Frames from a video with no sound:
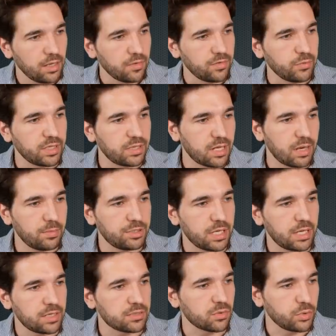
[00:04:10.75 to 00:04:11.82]
viewing climate
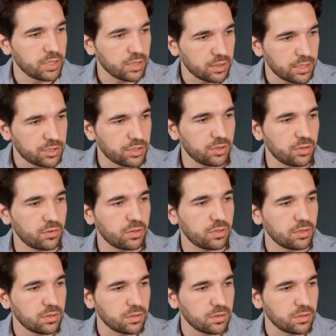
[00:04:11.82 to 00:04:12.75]
change as a real issue,